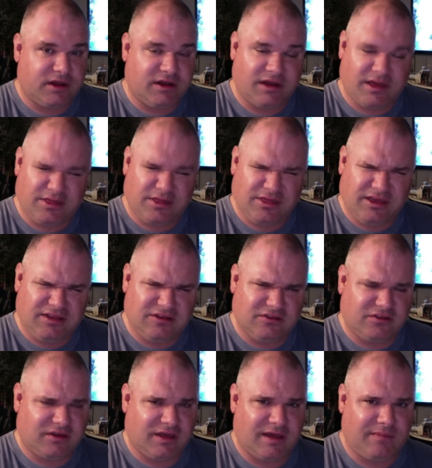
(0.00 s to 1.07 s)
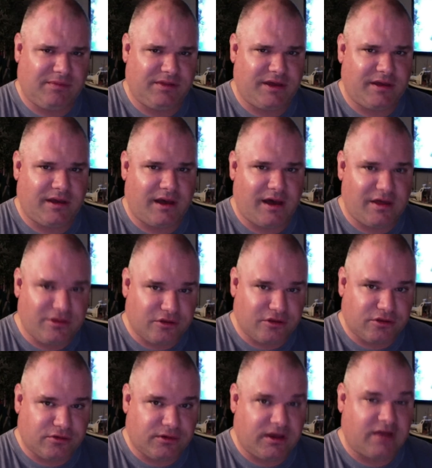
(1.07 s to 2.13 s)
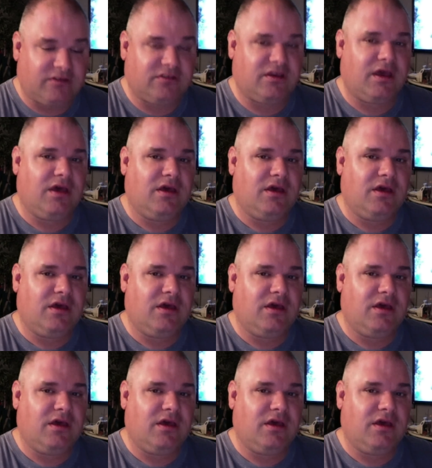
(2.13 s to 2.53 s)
and I think there's a couple of other threads,